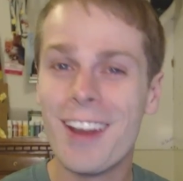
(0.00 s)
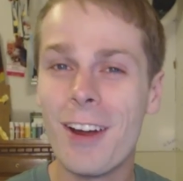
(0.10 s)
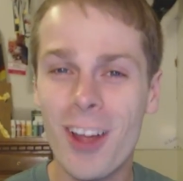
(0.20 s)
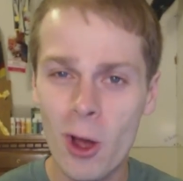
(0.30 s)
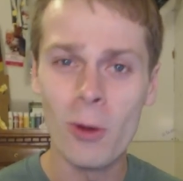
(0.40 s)

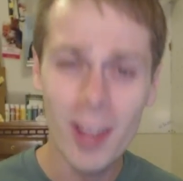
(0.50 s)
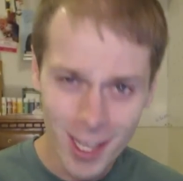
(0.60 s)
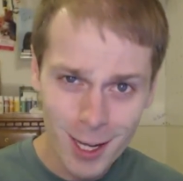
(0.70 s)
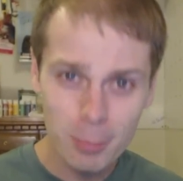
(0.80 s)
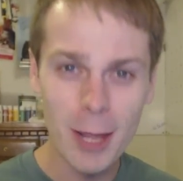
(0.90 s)
Now go,
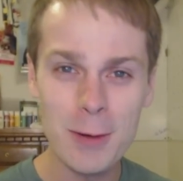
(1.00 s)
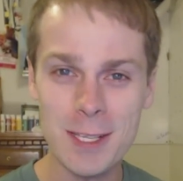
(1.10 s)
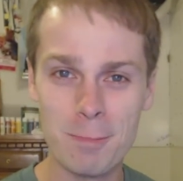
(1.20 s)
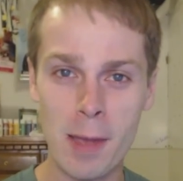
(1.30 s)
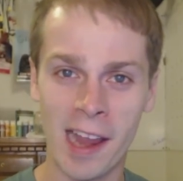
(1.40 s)
play
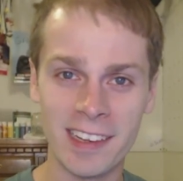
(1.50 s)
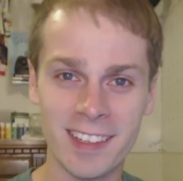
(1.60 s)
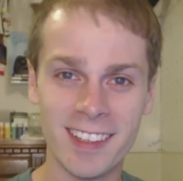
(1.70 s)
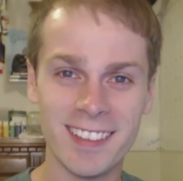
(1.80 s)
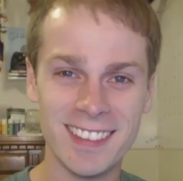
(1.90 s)
with some
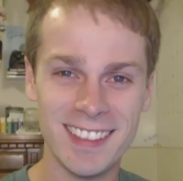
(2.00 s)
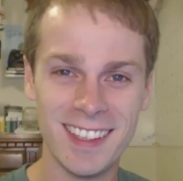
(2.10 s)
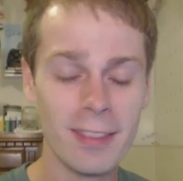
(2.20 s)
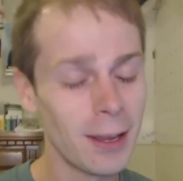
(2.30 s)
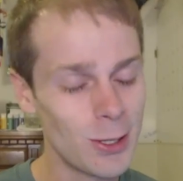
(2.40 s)
paint.
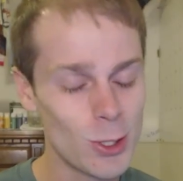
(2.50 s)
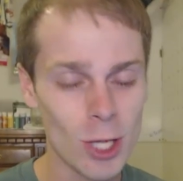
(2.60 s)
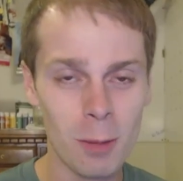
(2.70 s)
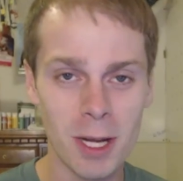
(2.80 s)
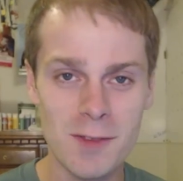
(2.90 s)
Thank you
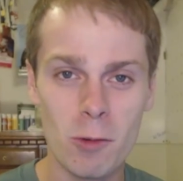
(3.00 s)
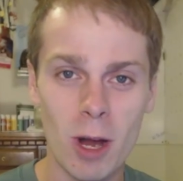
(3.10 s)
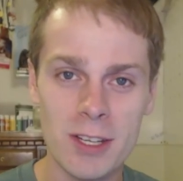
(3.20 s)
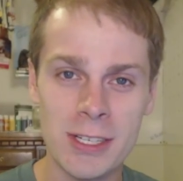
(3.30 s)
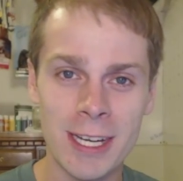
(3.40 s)
so much
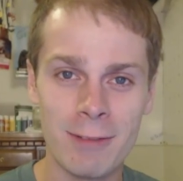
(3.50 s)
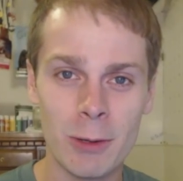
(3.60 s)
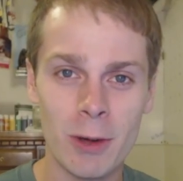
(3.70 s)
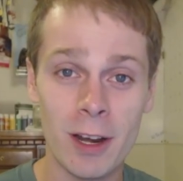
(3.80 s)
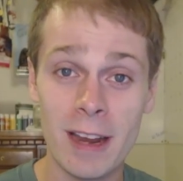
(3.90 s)
for watching,
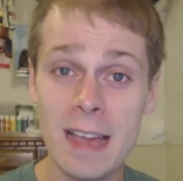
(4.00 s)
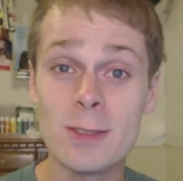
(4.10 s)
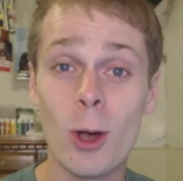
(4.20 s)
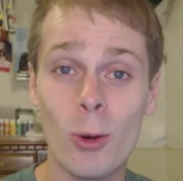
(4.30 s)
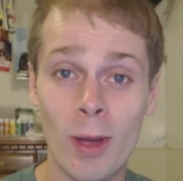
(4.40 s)
everyone, and
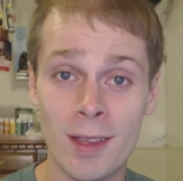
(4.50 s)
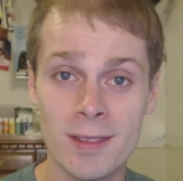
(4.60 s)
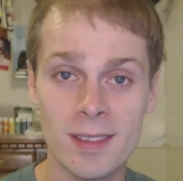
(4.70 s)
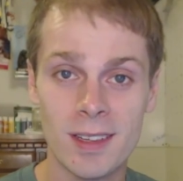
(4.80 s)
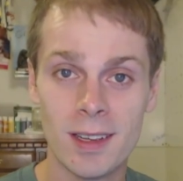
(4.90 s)
as
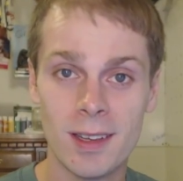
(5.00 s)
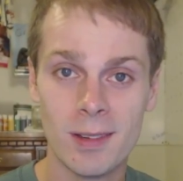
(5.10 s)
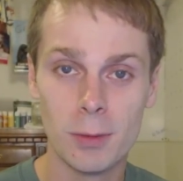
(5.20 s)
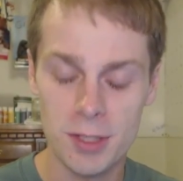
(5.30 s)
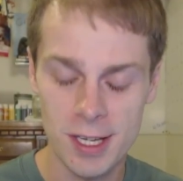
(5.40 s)
always,
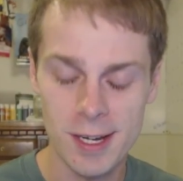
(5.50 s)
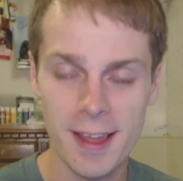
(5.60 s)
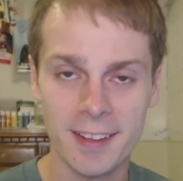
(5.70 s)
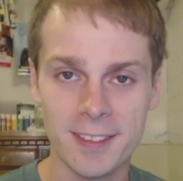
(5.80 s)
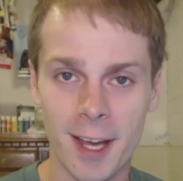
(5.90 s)
we'll see
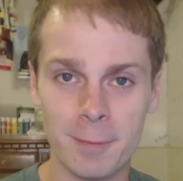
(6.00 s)
you next